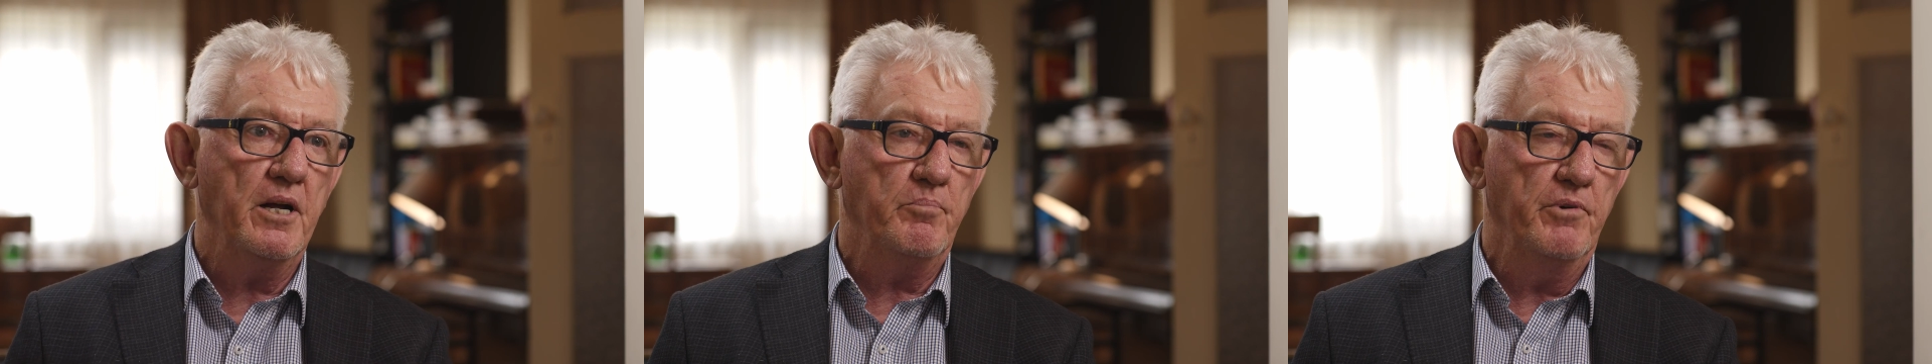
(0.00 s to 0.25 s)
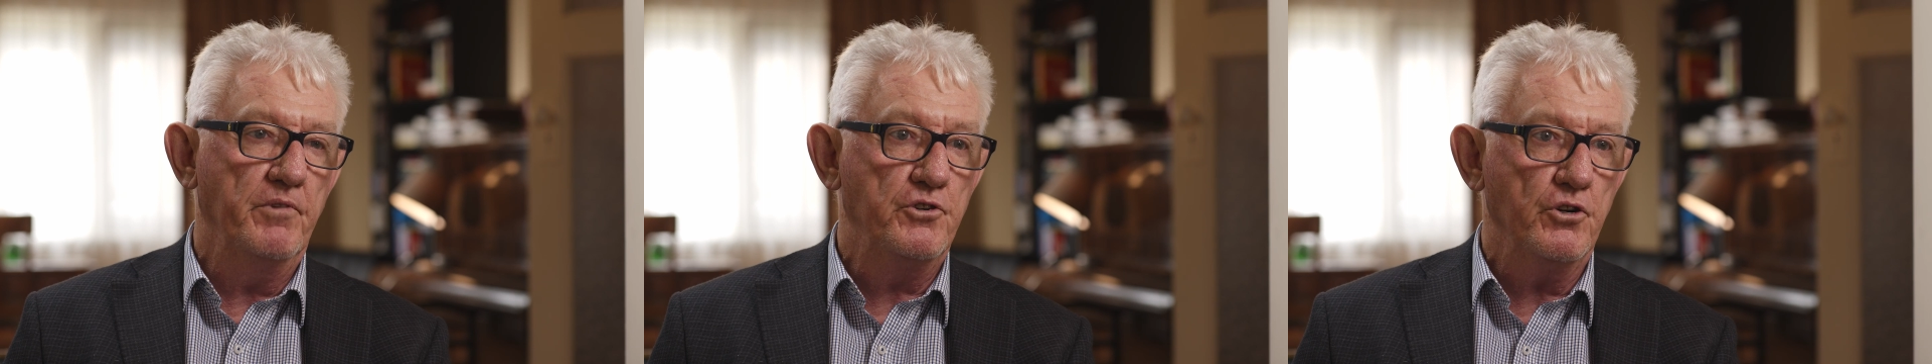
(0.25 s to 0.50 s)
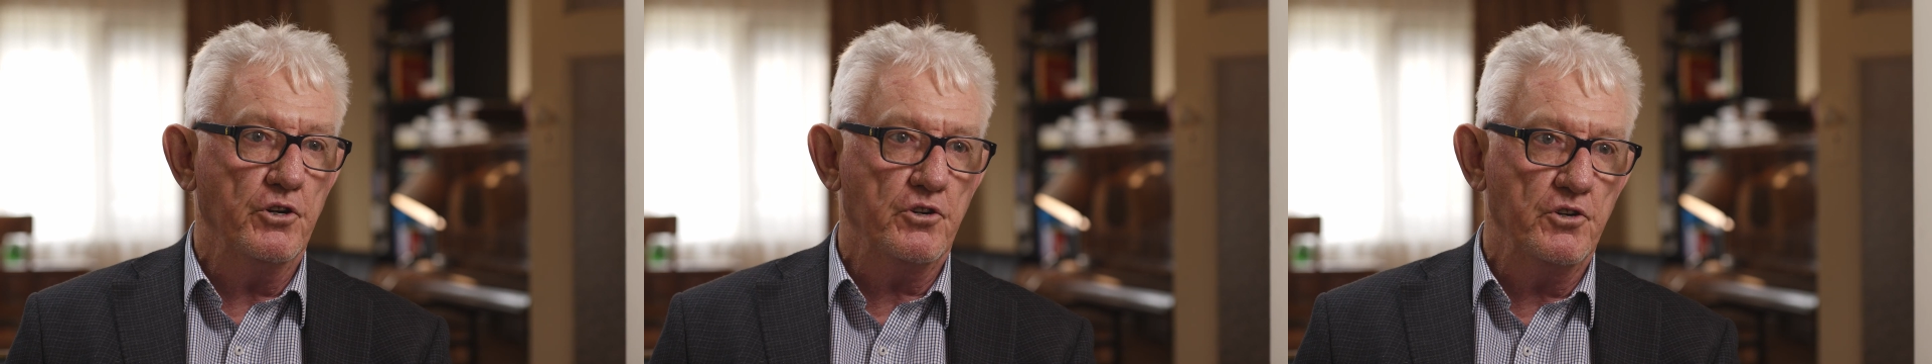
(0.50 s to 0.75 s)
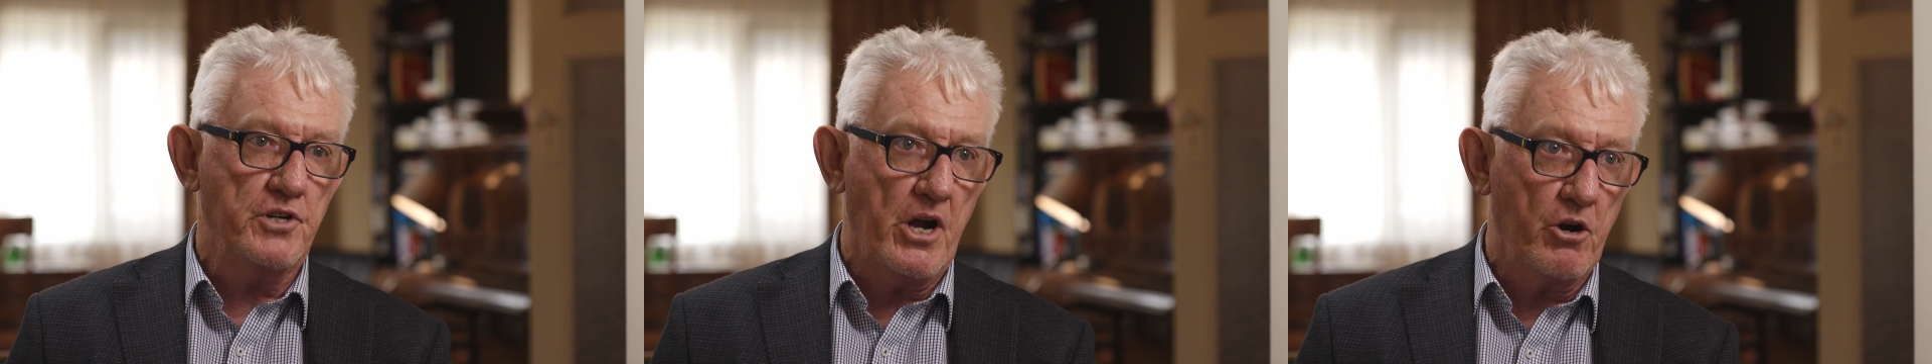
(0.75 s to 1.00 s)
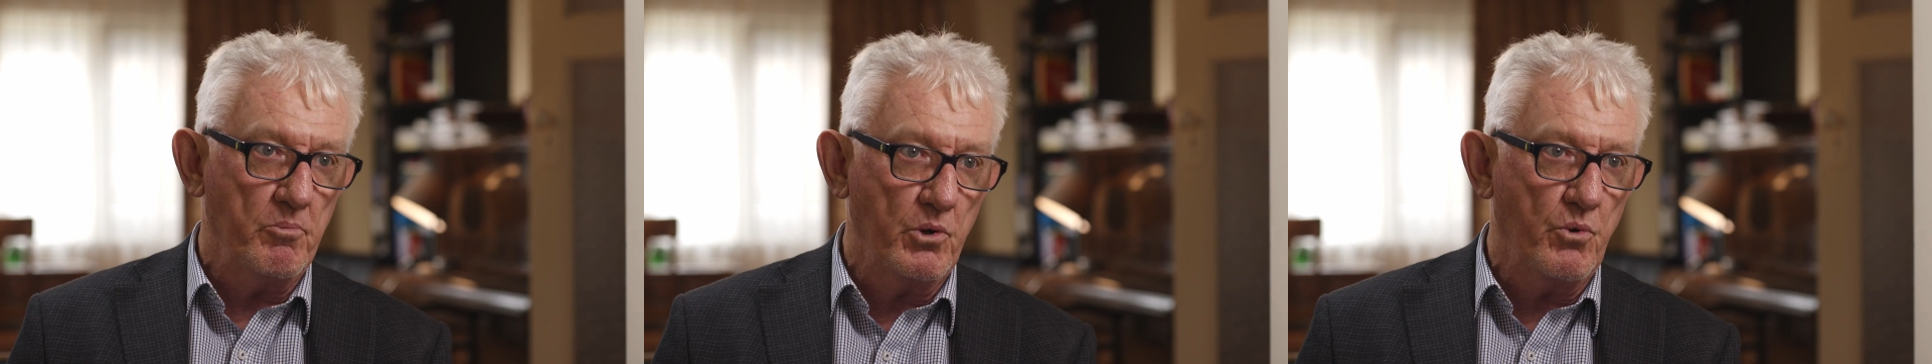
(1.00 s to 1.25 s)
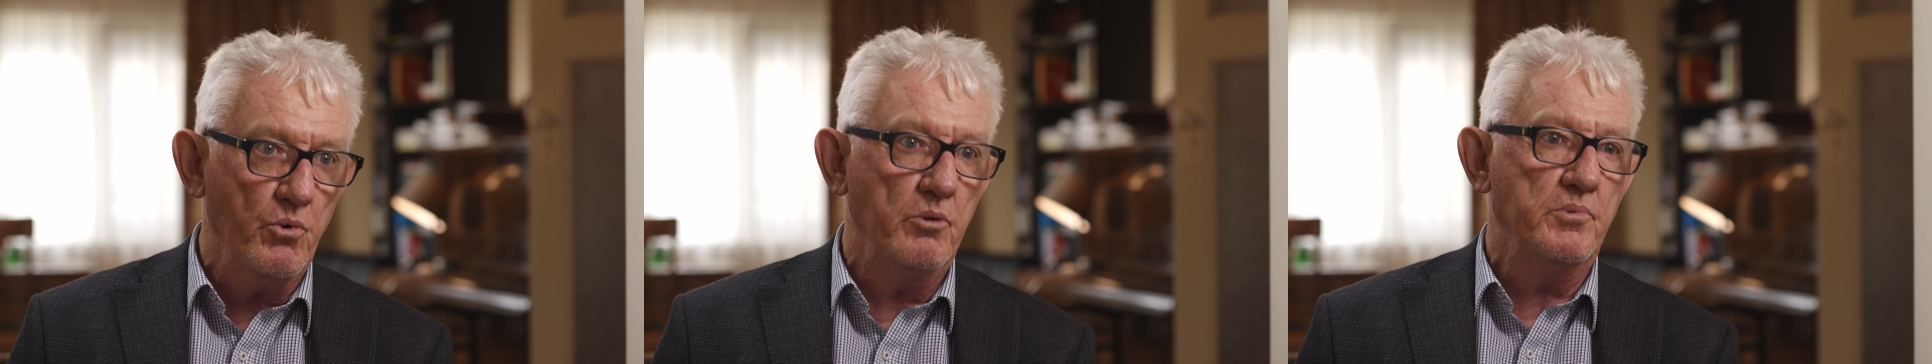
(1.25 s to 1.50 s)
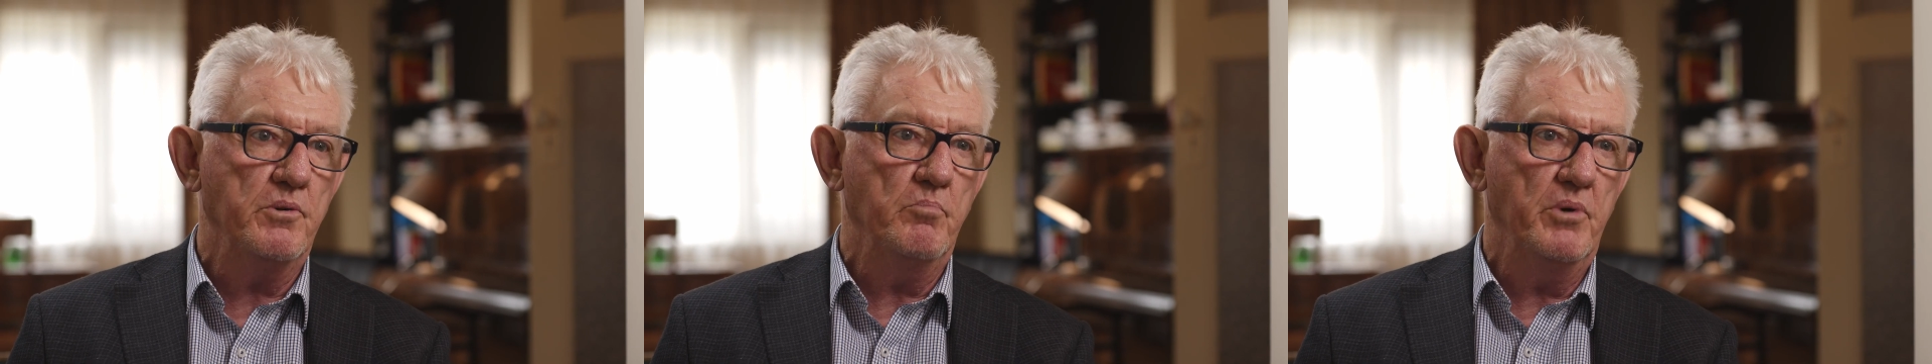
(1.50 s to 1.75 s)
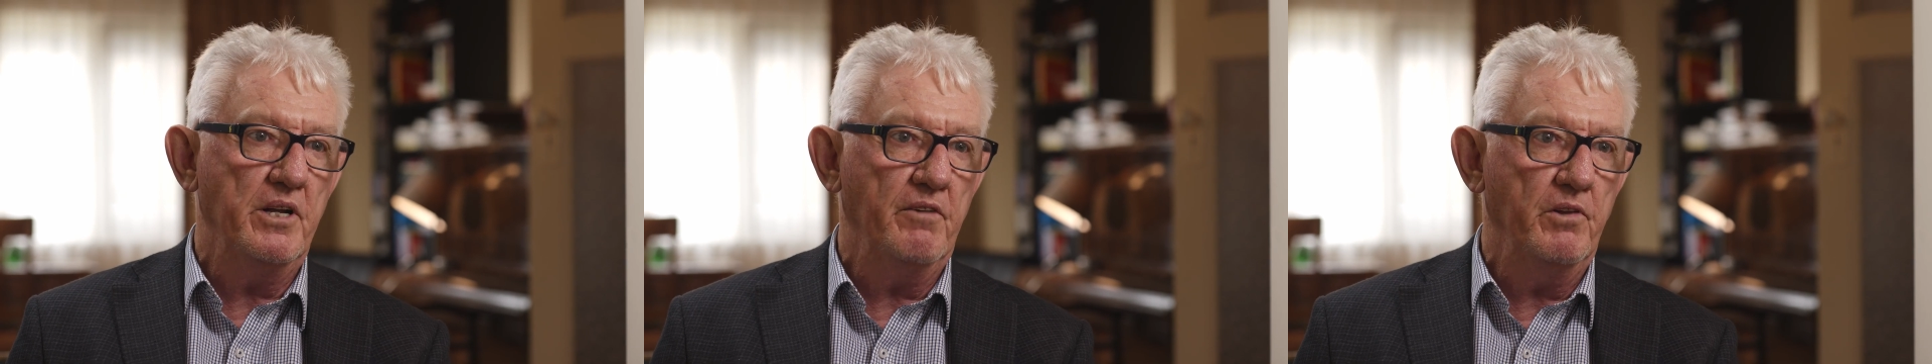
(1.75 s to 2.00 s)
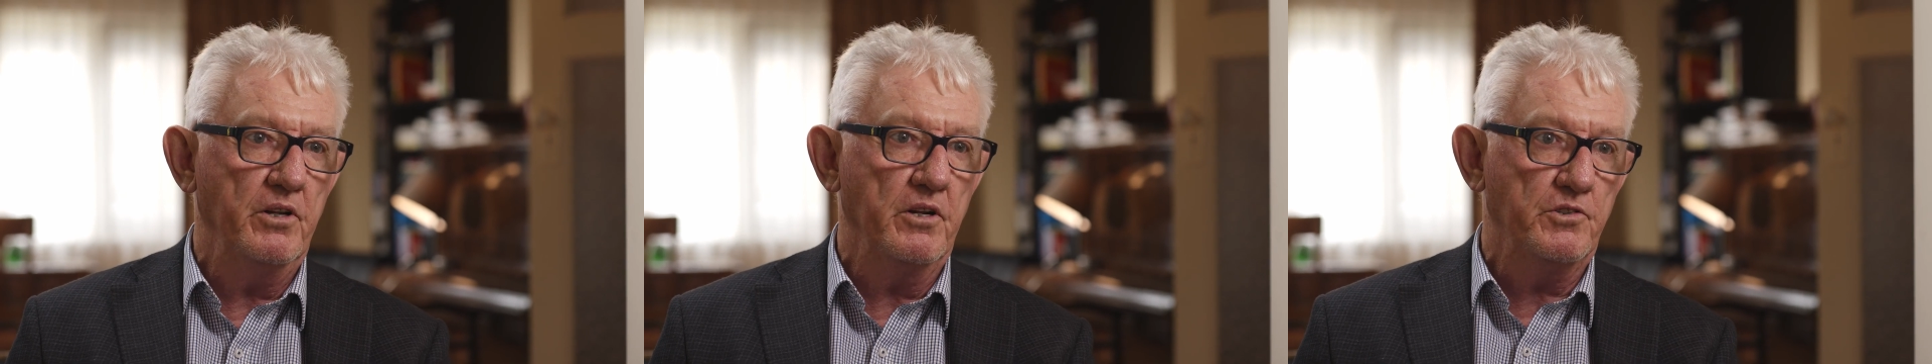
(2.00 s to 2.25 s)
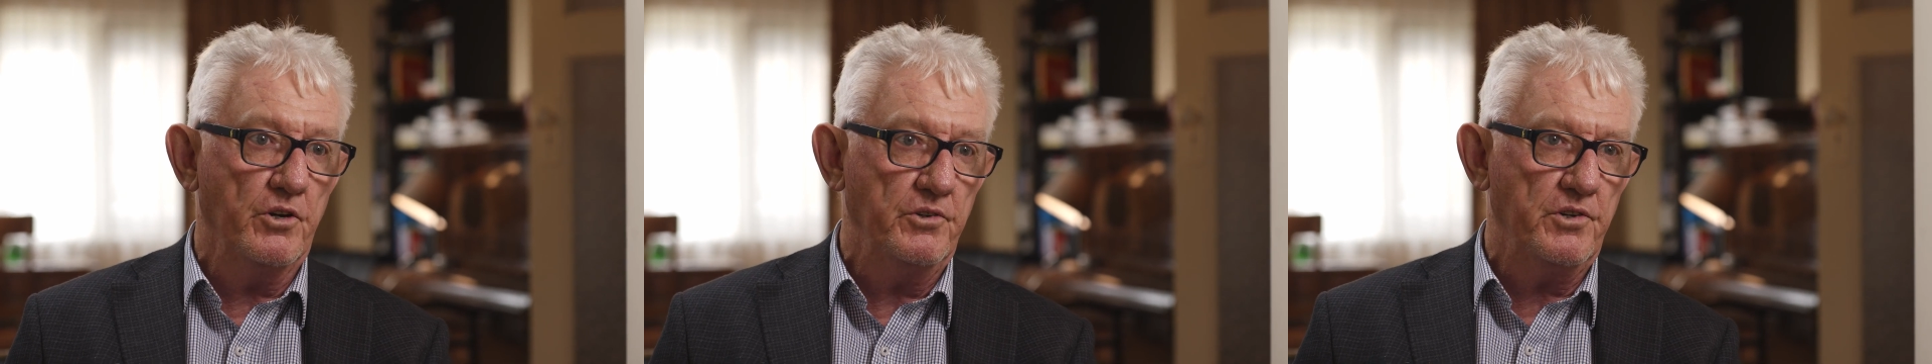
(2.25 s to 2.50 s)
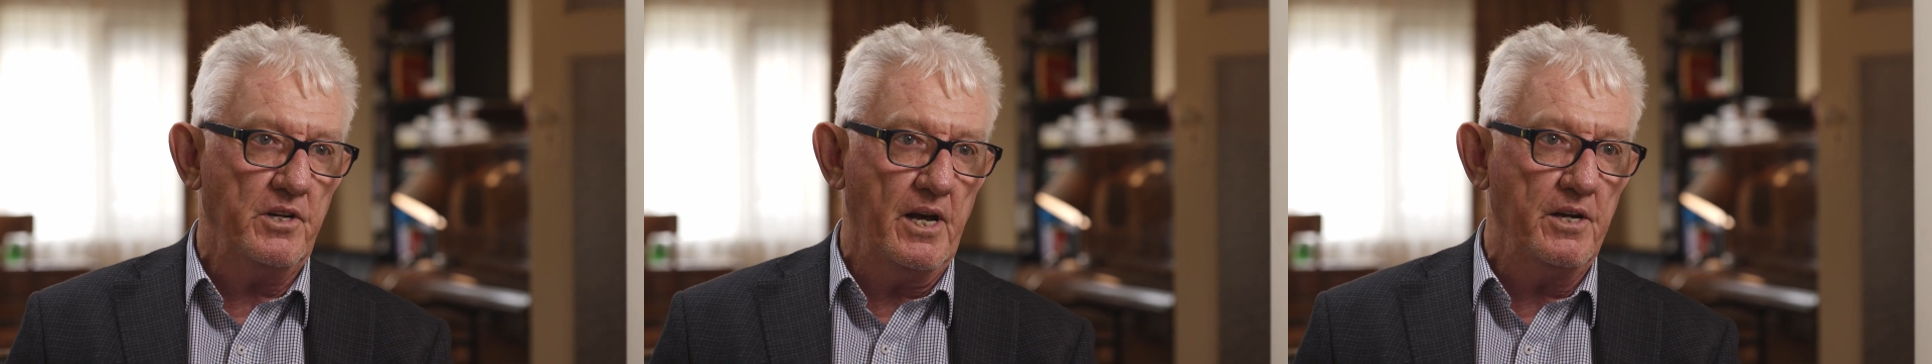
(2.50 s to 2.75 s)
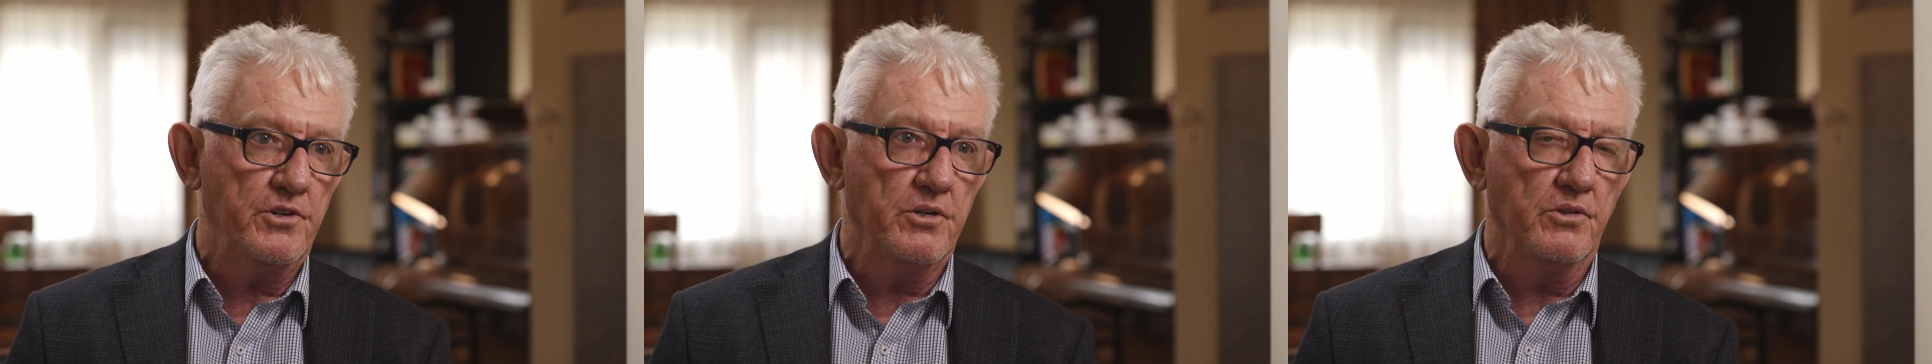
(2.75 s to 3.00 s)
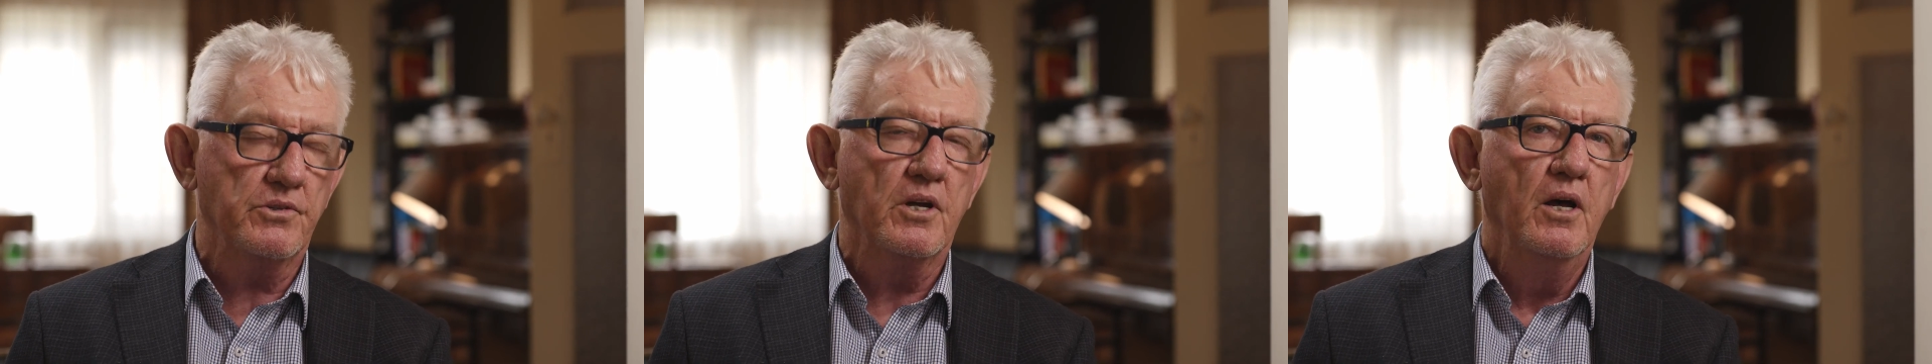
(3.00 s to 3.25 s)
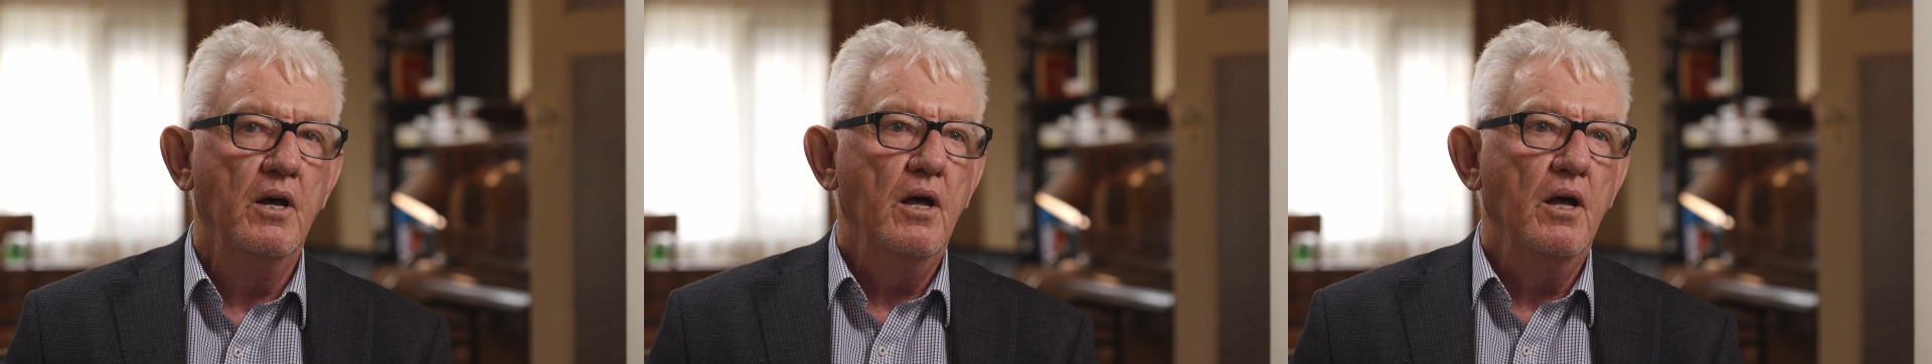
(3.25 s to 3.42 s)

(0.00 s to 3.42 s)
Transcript: up of the church and charitable groups and benevolent associations.